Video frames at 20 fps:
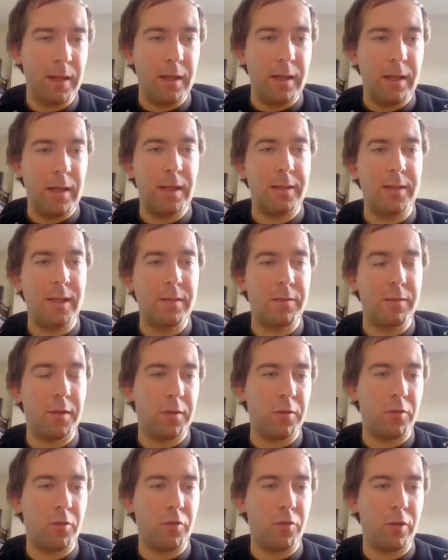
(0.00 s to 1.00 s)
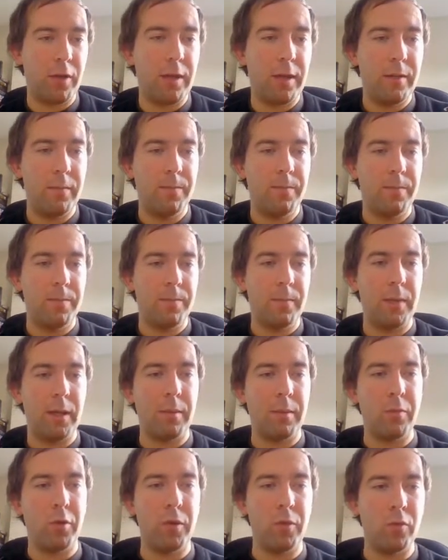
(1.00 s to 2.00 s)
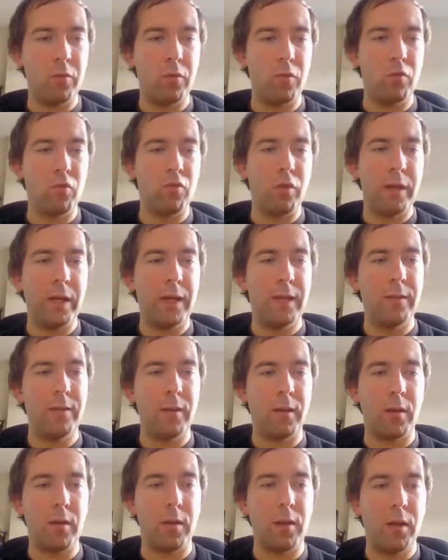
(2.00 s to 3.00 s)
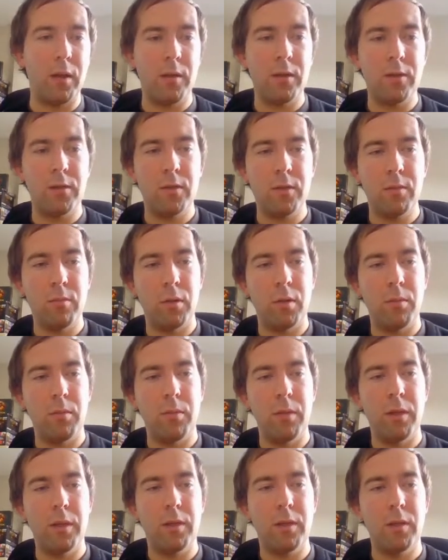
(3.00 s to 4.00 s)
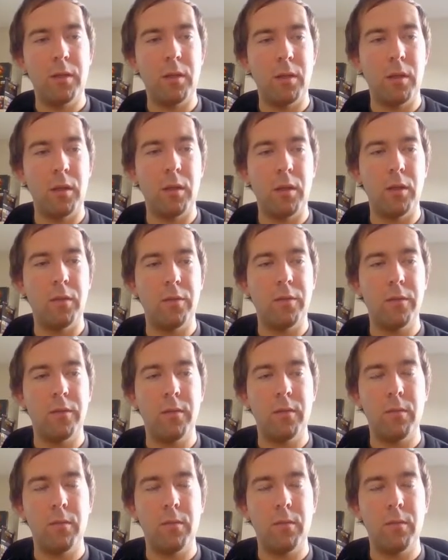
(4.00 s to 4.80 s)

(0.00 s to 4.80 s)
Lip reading: Let's give that a try. I'm going to write a class, public class.